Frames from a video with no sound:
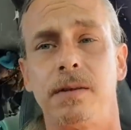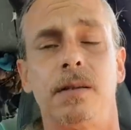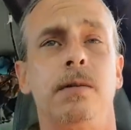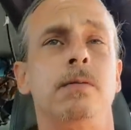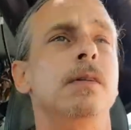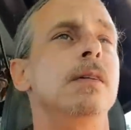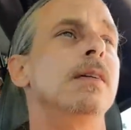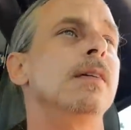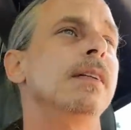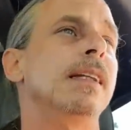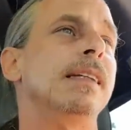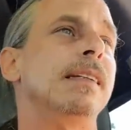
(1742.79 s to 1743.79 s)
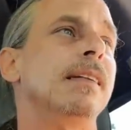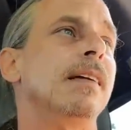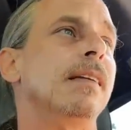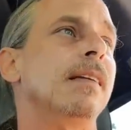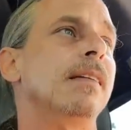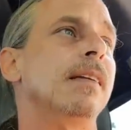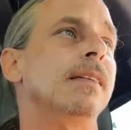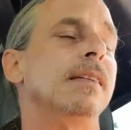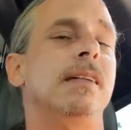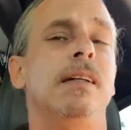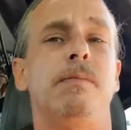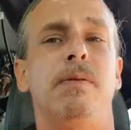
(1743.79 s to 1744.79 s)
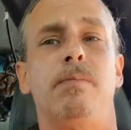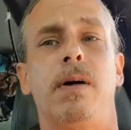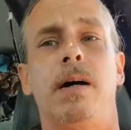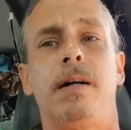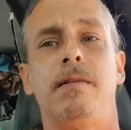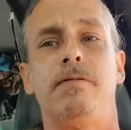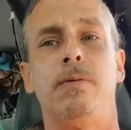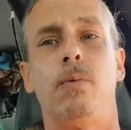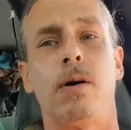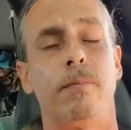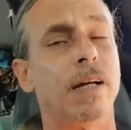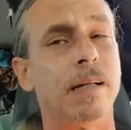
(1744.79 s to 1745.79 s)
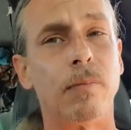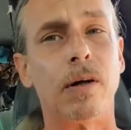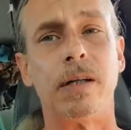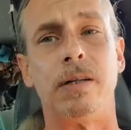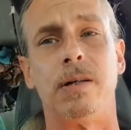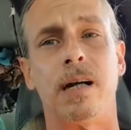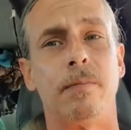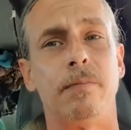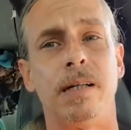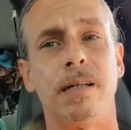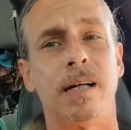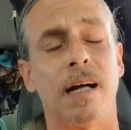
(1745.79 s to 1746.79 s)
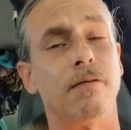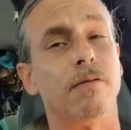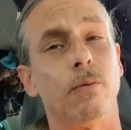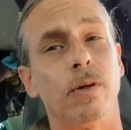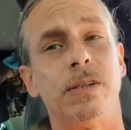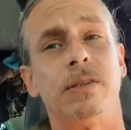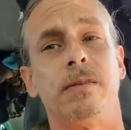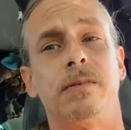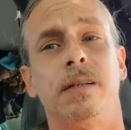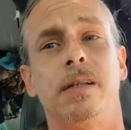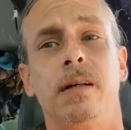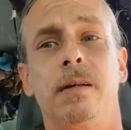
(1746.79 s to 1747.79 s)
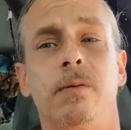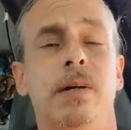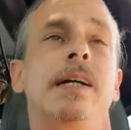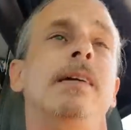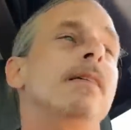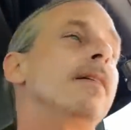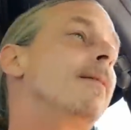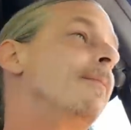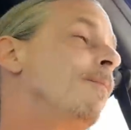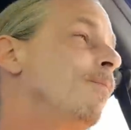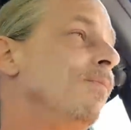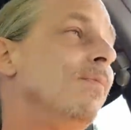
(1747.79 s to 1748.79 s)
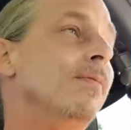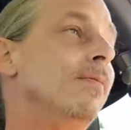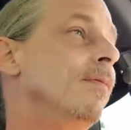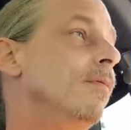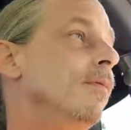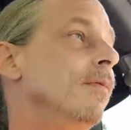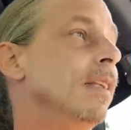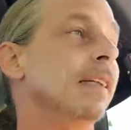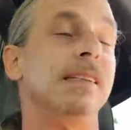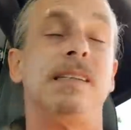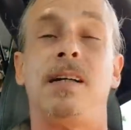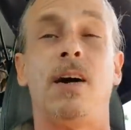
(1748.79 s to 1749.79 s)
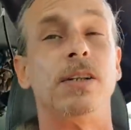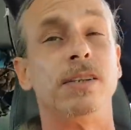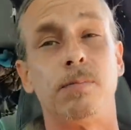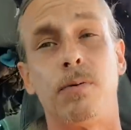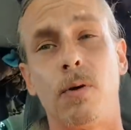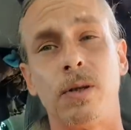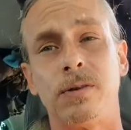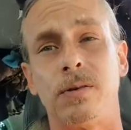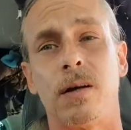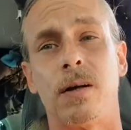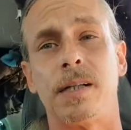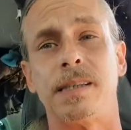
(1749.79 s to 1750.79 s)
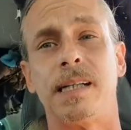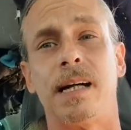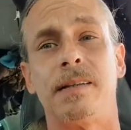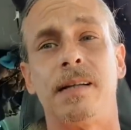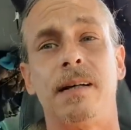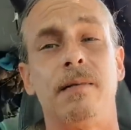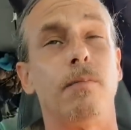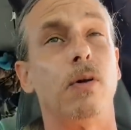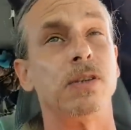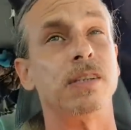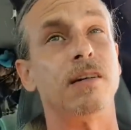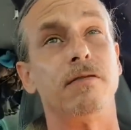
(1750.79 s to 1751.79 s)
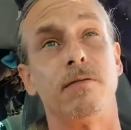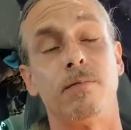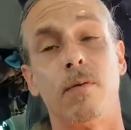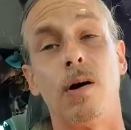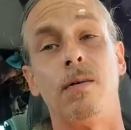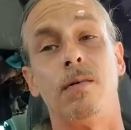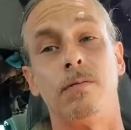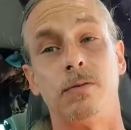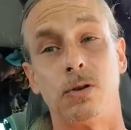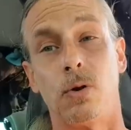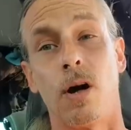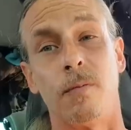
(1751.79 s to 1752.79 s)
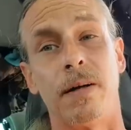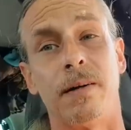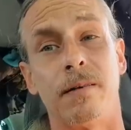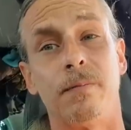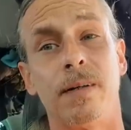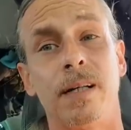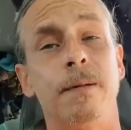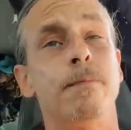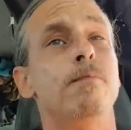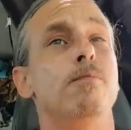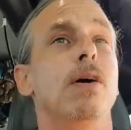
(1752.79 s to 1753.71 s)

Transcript: So that's another thing to keep in mind. If you want to make money, you got to be kind of original. You know, like there's tons of portrait artists out there, and most of them uh, draw better than me.